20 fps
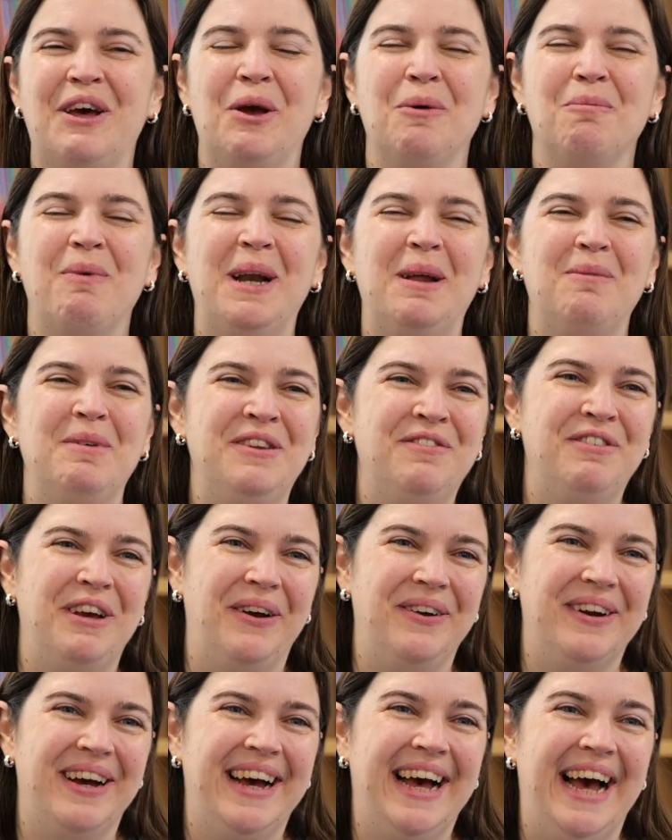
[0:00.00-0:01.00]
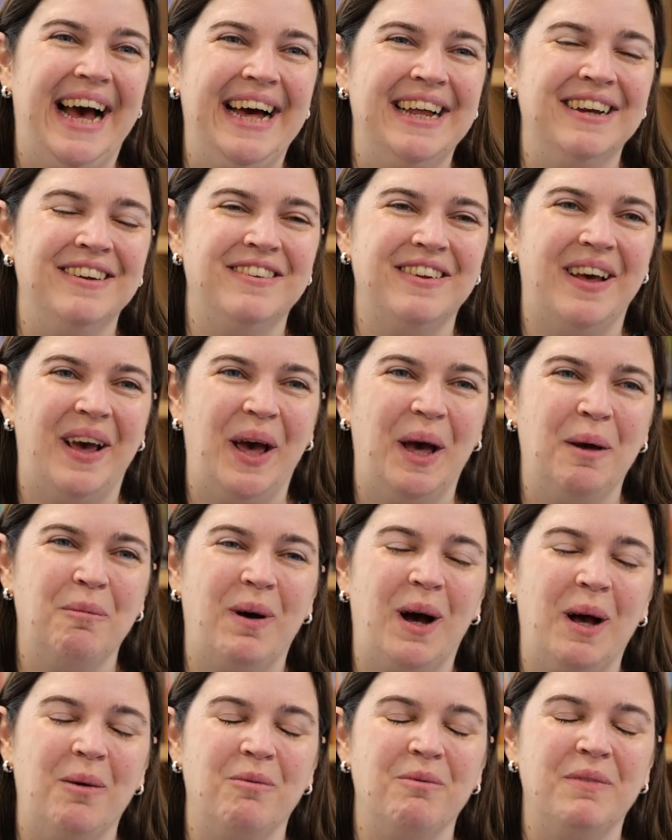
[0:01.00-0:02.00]
My name is Fiona and
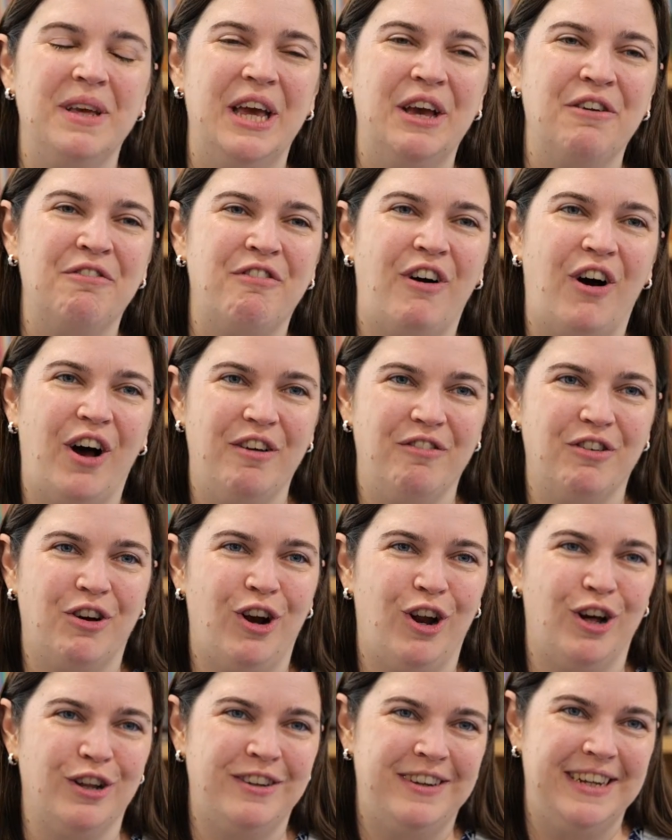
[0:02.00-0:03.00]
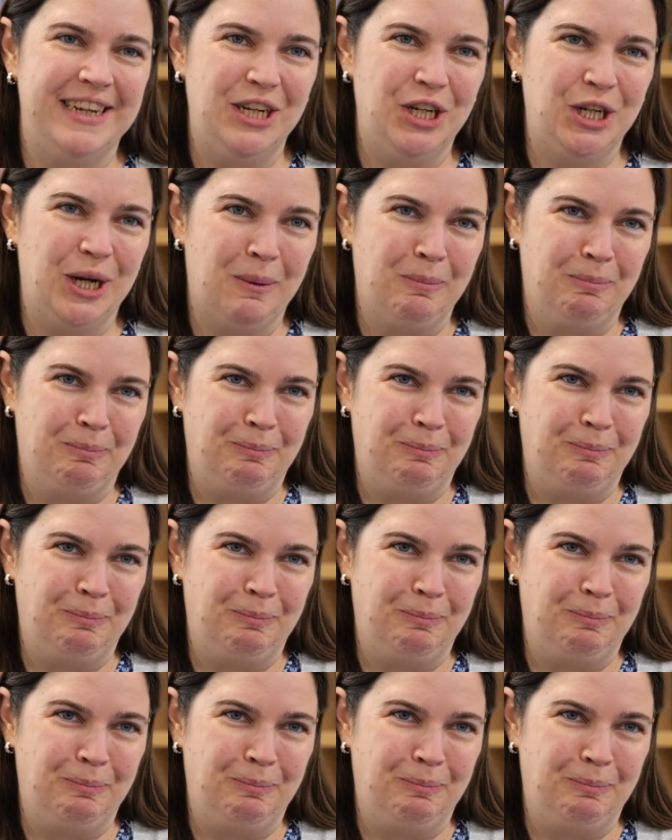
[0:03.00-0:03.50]
I'm Year 5 class teacher.